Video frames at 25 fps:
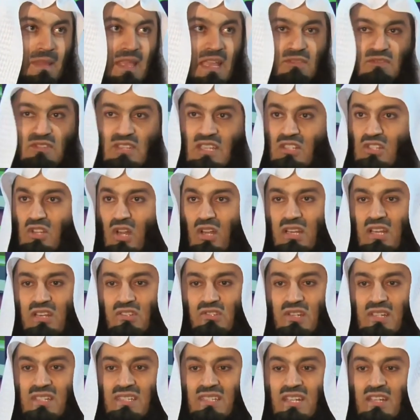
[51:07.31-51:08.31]
If she's not
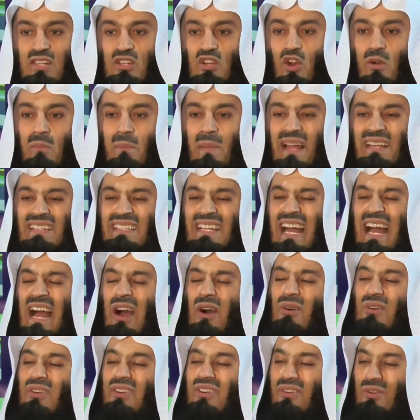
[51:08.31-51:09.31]
interested, no matter
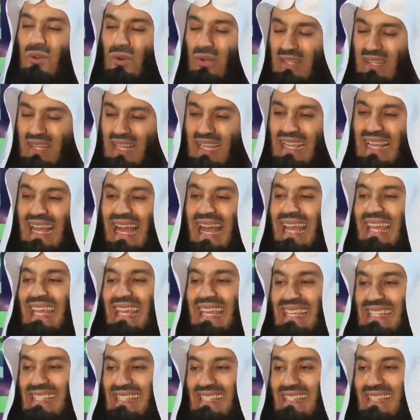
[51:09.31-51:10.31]
how good the guy
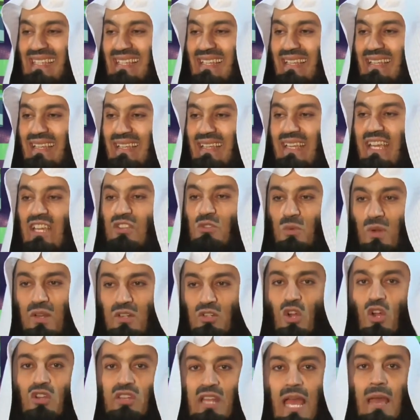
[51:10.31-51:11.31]
is, it will
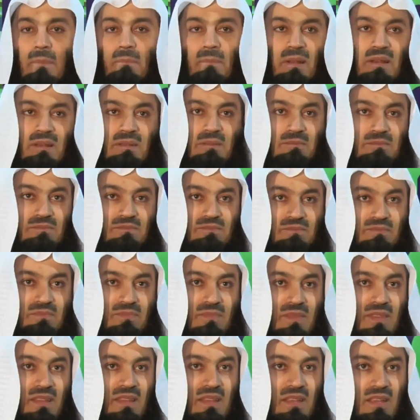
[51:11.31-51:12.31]
not happen.
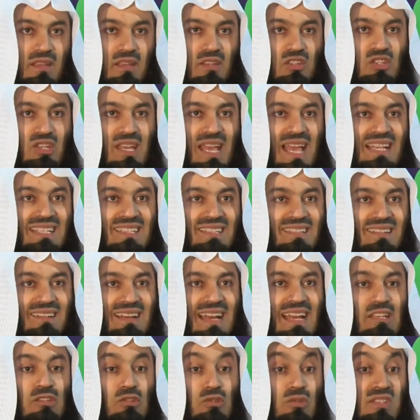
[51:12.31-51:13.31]
She has the
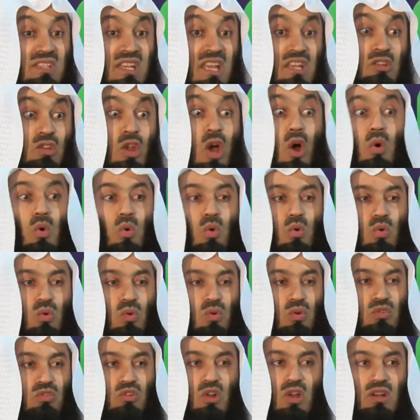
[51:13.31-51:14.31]
right to say, no,
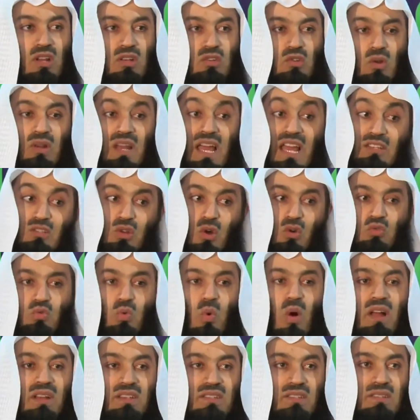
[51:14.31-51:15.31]
not at all, I don't
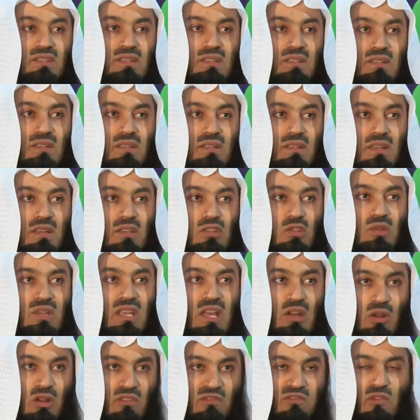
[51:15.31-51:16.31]
want. You
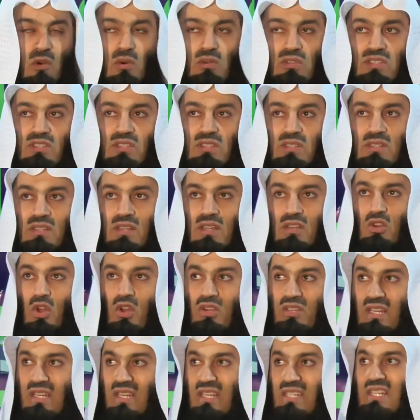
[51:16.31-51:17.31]
cannot force,
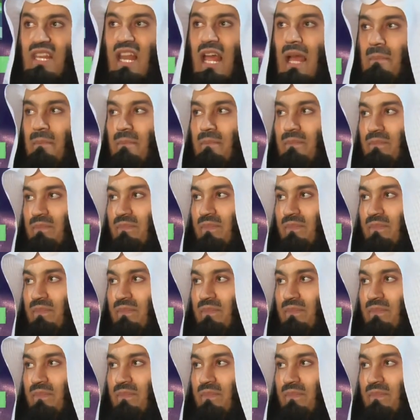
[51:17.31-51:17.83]
not in Islam.